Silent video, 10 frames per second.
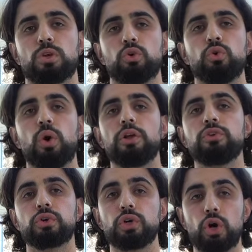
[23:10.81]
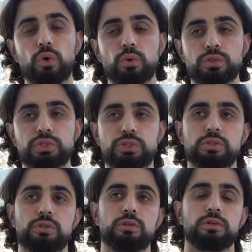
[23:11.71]
who undergoes
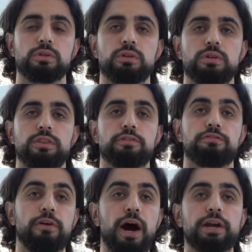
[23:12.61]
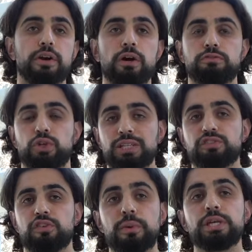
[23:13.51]
the fire of
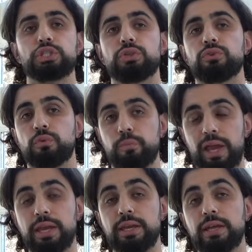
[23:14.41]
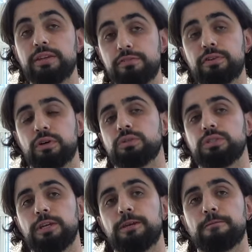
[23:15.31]
transformation through pain and
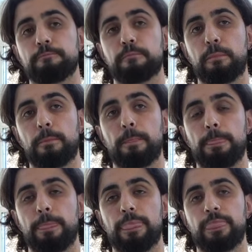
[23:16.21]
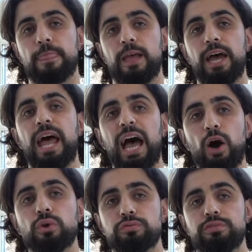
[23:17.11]
difficulty, and
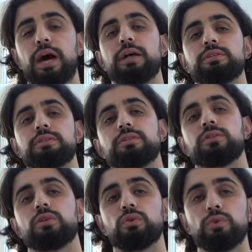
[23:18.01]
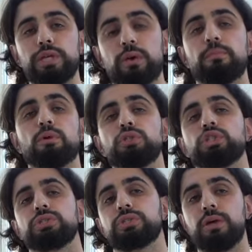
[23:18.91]
out of that
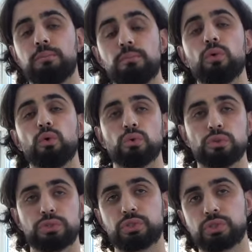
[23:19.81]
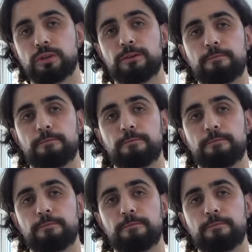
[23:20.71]
reemerges and molds